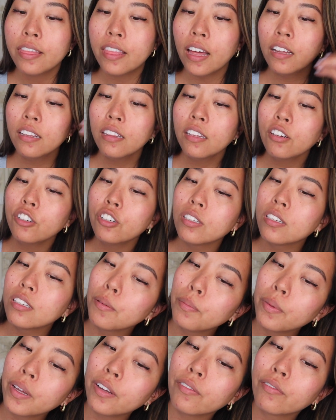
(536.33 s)
And there were just
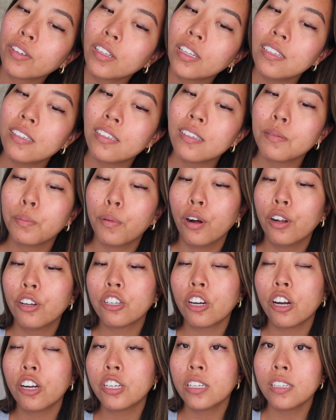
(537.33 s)
some like really small
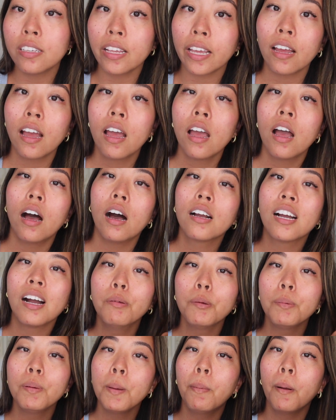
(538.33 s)
charges. Like a
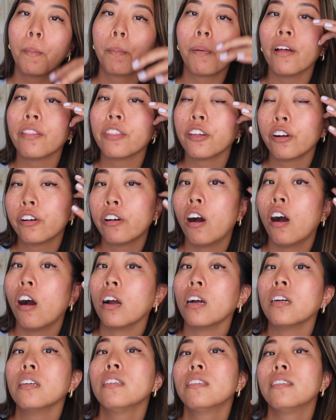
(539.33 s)
couple people brought their
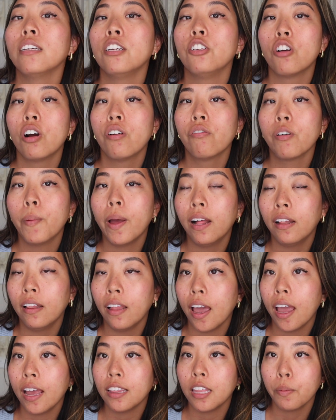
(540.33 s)
cars. They drove from
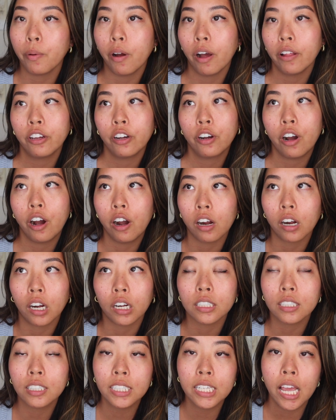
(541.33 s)
LA. They brought their
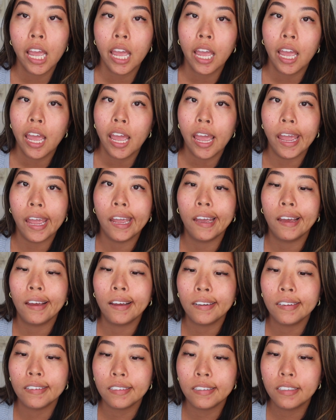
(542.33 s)
cars,
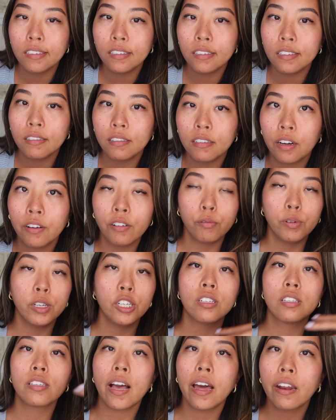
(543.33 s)
and we
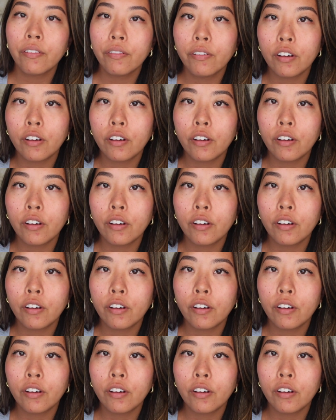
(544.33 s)
just kind of